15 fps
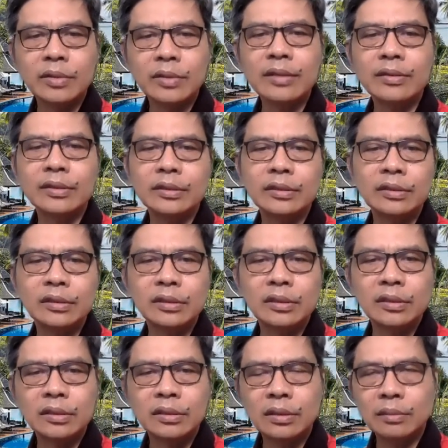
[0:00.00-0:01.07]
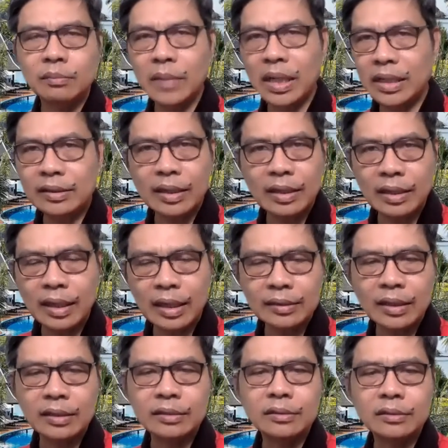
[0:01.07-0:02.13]
Rather, baliktarin
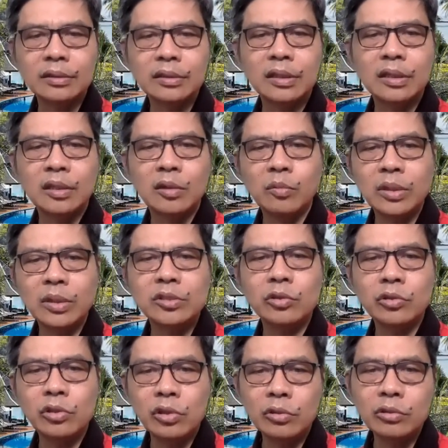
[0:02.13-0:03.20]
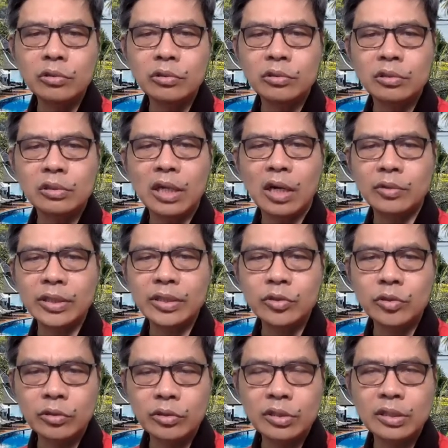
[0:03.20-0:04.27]
natin, we should use our
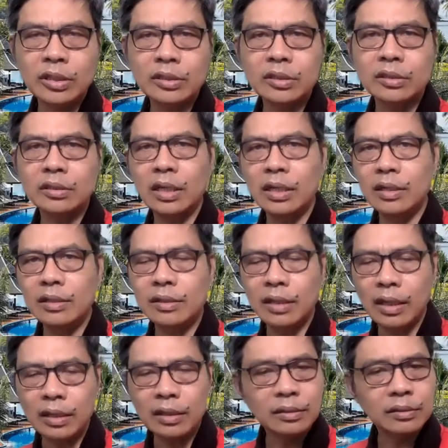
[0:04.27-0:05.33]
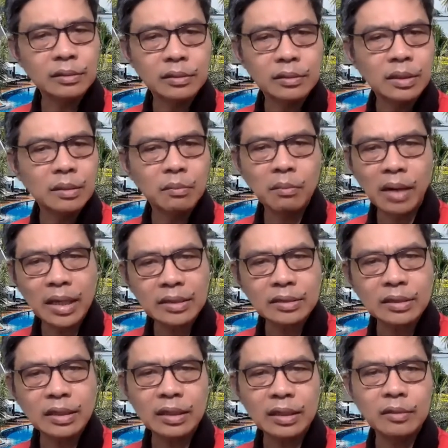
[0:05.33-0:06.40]
resources, anything,
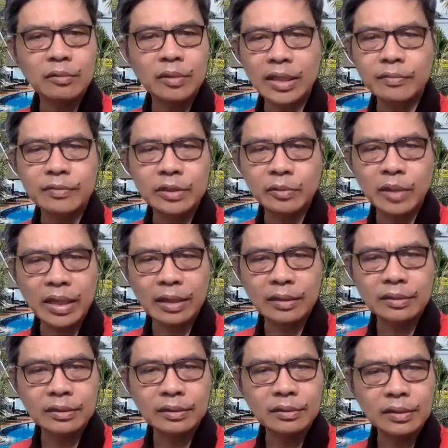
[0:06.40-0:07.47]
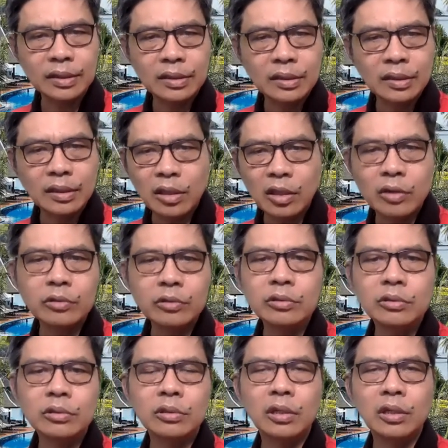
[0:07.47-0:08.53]
blessing, whatever we can
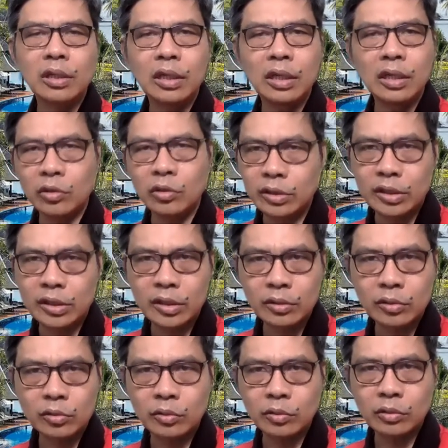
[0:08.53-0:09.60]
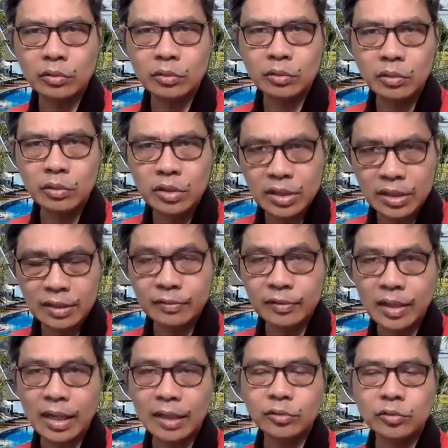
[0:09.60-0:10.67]
use in order to
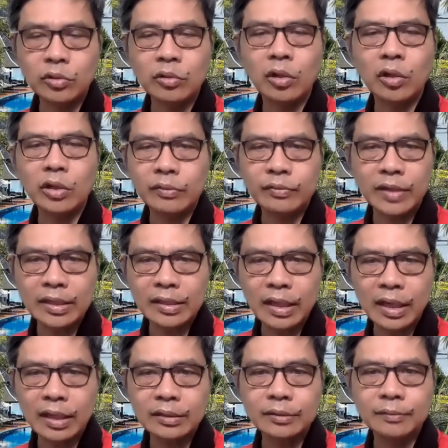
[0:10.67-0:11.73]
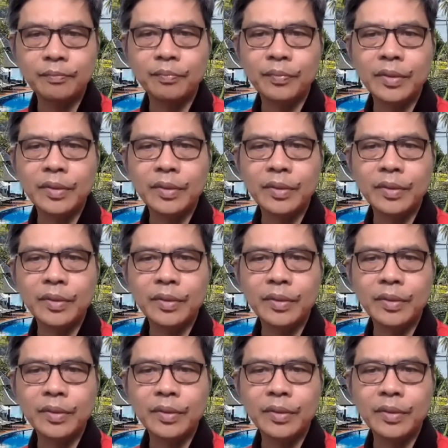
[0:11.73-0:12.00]
serve God, to glorify God,